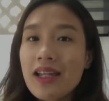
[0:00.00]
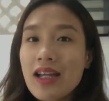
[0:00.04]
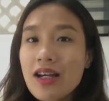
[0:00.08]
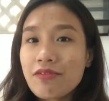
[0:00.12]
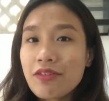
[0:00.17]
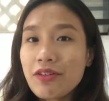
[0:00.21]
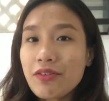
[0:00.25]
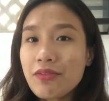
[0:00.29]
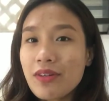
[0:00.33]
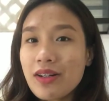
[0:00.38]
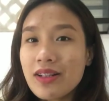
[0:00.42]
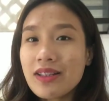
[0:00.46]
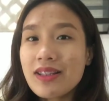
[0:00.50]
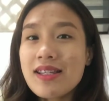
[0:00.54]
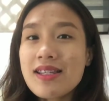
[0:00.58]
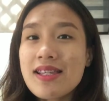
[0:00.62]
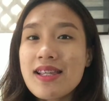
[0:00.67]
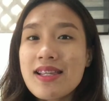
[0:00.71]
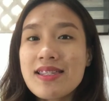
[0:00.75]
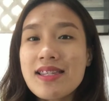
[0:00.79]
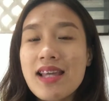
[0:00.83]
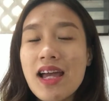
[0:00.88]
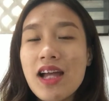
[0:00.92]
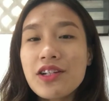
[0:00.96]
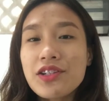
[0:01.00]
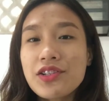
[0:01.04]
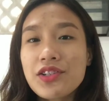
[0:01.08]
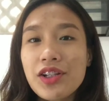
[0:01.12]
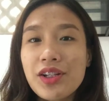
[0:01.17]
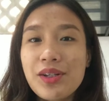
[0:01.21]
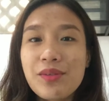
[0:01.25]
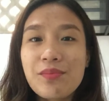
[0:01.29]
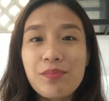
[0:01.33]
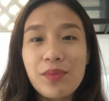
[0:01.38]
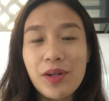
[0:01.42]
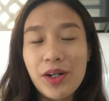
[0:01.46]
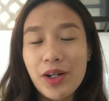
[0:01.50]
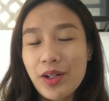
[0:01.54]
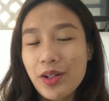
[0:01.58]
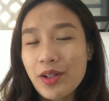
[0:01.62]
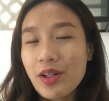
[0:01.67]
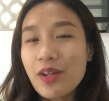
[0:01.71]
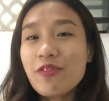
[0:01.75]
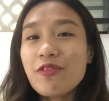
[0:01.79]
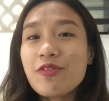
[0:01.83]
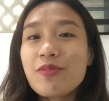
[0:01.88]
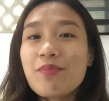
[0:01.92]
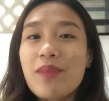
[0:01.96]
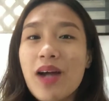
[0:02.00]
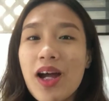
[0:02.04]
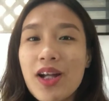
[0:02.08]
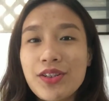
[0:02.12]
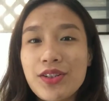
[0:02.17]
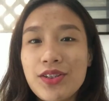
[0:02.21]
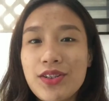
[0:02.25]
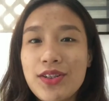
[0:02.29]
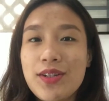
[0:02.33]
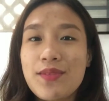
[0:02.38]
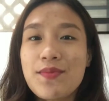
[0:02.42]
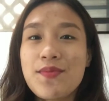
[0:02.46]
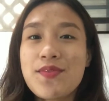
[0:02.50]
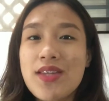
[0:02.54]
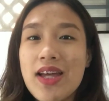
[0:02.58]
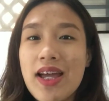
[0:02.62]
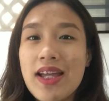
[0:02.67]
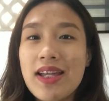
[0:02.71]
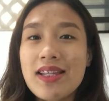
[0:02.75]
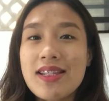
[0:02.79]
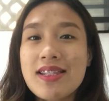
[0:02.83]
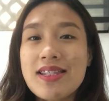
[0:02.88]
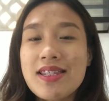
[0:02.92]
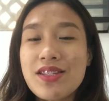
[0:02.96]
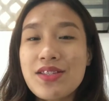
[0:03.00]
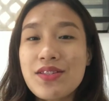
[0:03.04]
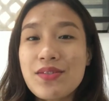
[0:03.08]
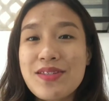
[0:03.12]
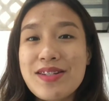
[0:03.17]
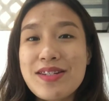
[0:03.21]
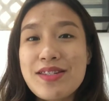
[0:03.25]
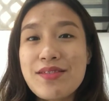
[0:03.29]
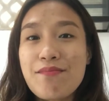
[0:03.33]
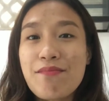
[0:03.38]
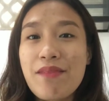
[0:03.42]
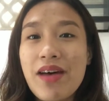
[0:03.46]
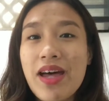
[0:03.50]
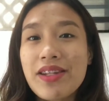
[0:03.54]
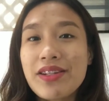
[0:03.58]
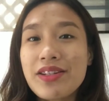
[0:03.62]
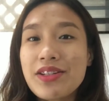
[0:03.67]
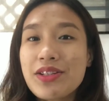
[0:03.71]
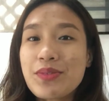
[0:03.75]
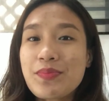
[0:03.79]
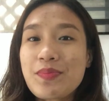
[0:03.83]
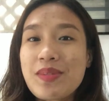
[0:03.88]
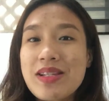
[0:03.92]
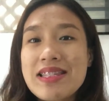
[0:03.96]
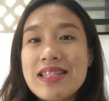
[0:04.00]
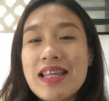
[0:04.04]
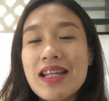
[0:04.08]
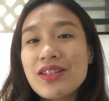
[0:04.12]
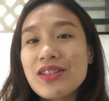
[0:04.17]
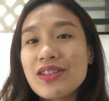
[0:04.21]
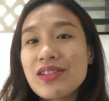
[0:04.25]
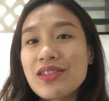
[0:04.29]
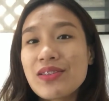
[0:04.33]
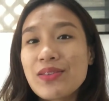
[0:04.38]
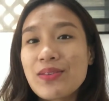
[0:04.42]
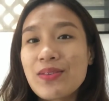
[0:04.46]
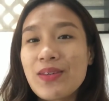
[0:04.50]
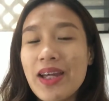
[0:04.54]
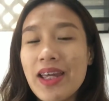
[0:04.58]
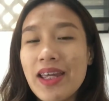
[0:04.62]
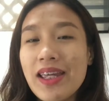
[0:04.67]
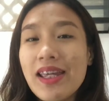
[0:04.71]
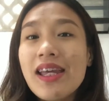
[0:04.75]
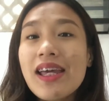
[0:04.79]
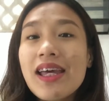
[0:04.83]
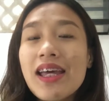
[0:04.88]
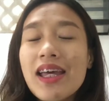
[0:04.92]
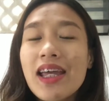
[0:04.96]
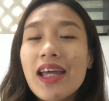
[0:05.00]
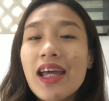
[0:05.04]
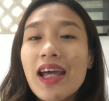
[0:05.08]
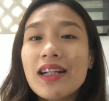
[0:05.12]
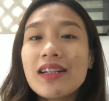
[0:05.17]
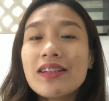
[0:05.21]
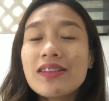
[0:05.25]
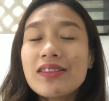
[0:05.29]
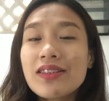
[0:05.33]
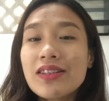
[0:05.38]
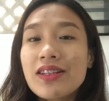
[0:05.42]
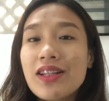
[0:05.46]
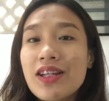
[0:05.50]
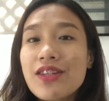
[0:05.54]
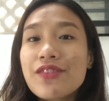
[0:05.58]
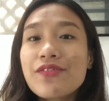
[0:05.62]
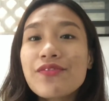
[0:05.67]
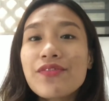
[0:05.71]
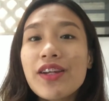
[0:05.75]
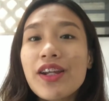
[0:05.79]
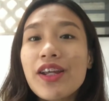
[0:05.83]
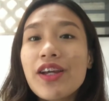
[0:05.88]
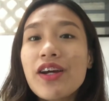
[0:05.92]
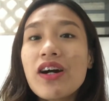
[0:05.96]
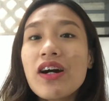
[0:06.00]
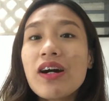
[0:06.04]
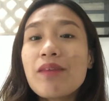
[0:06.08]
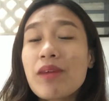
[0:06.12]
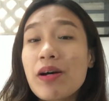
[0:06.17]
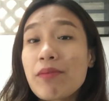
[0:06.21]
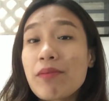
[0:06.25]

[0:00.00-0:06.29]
everyone, this is Angeline Pardo from Bachelor of Science in Tourism Management Section 2A, and in today's video, I'm